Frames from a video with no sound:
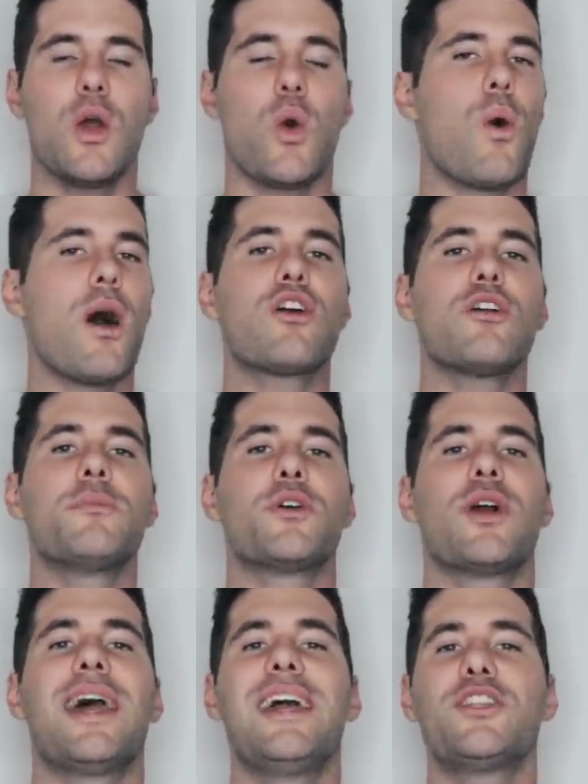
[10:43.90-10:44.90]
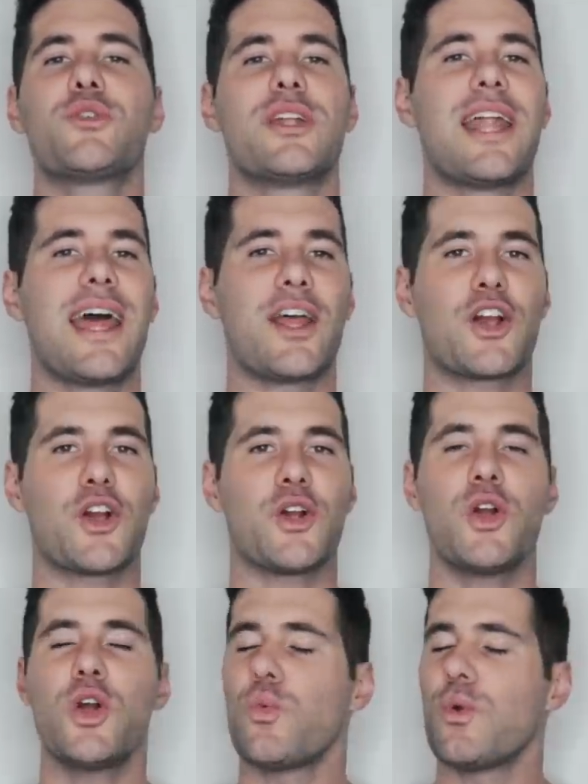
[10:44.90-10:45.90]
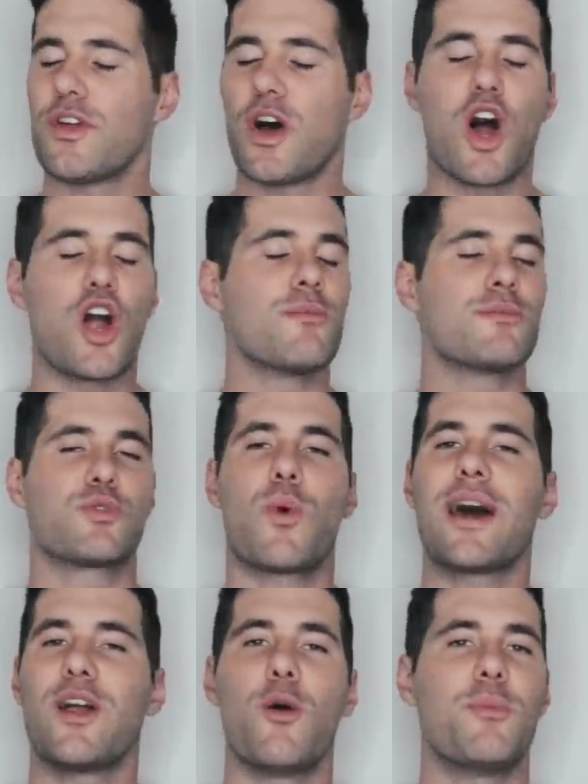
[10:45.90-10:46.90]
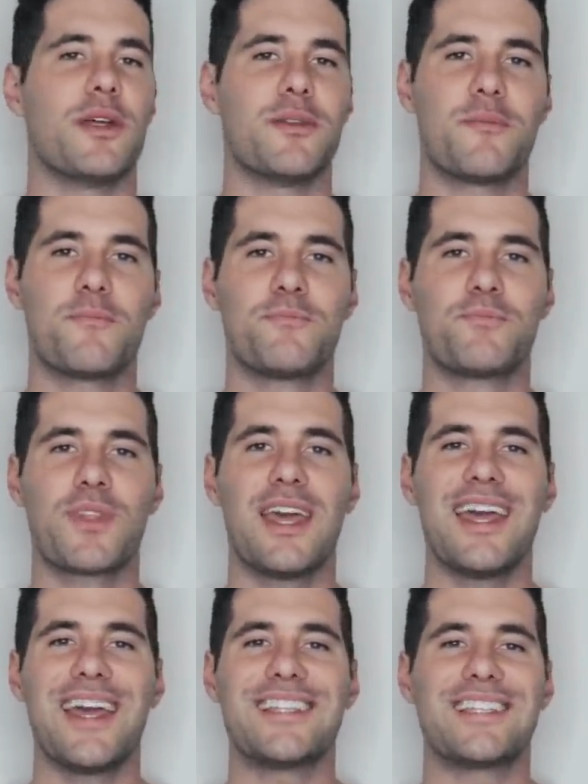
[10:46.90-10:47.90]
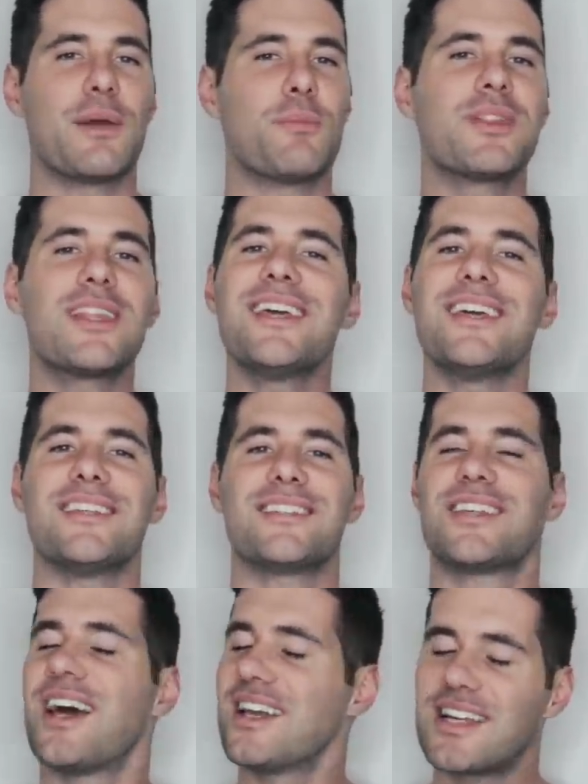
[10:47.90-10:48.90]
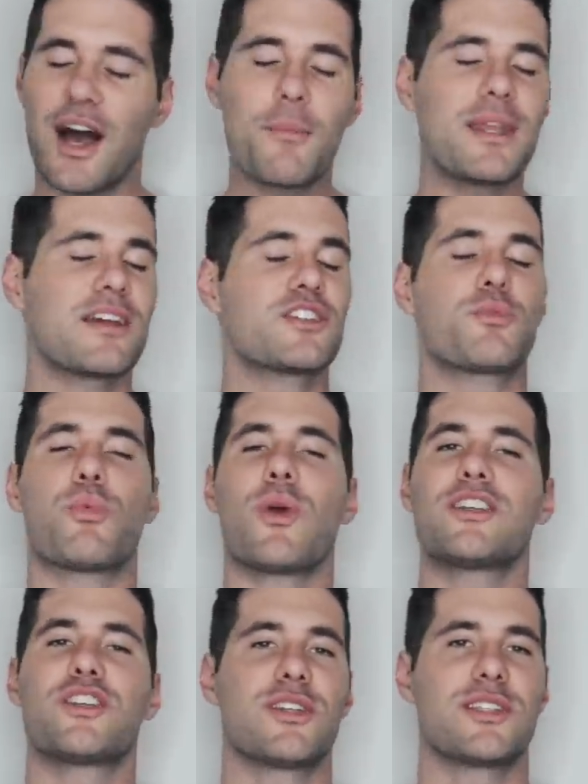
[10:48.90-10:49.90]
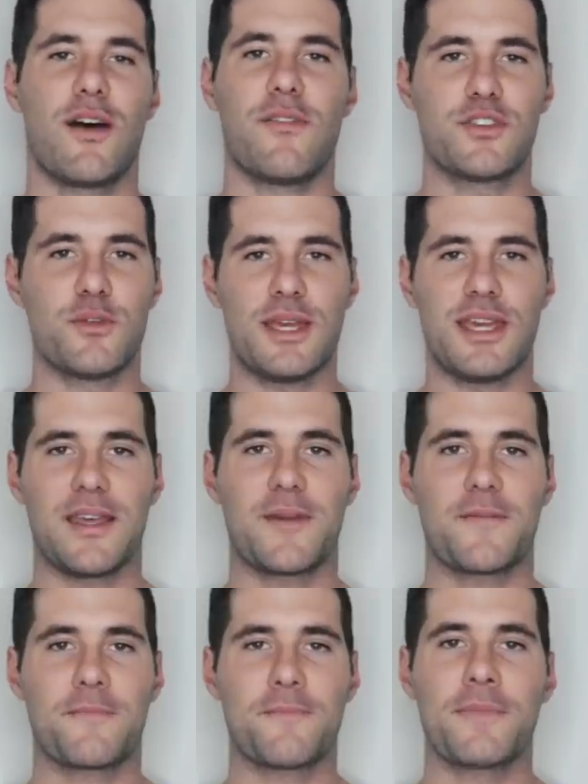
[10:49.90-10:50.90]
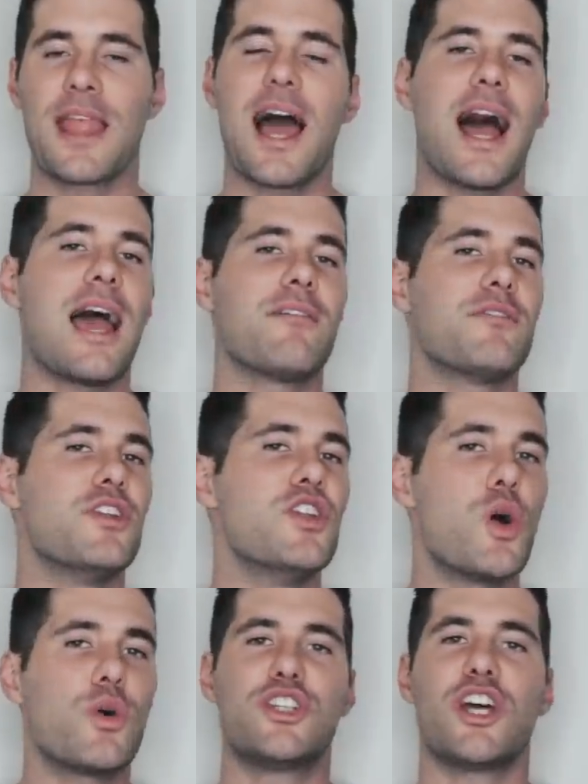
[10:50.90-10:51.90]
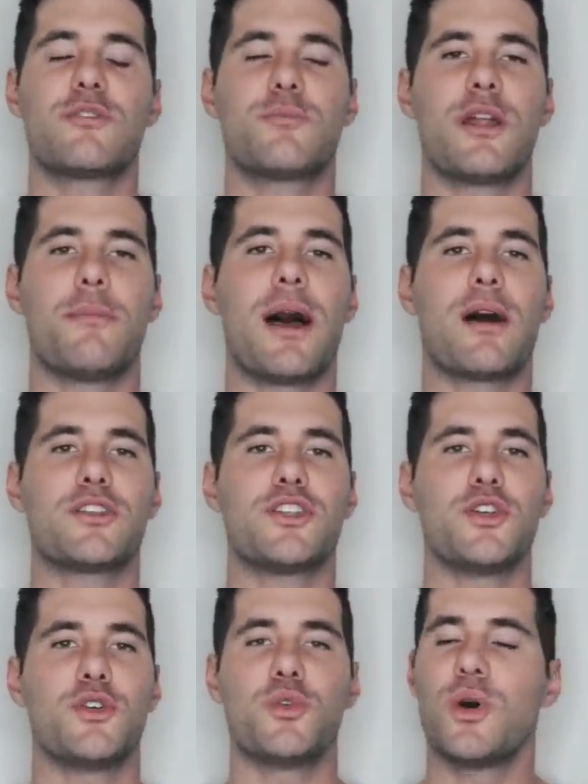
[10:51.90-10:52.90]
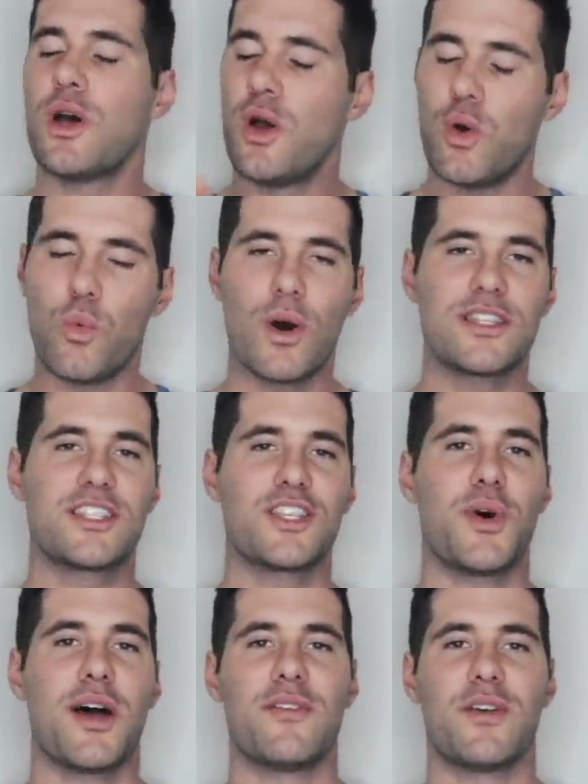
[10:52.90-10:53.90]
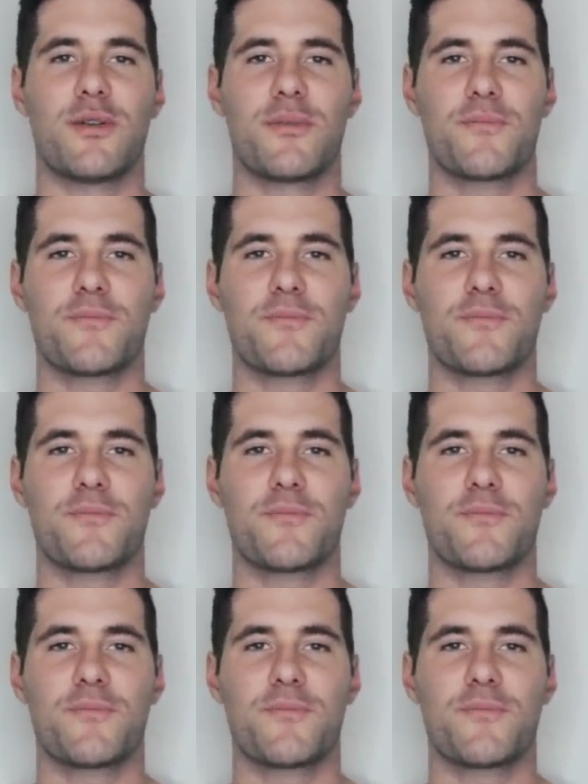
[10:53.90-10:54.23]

Welcome your hatred and anger with arms wide open and say, please come and express yourself to me. I have no judgment about you whatsoever.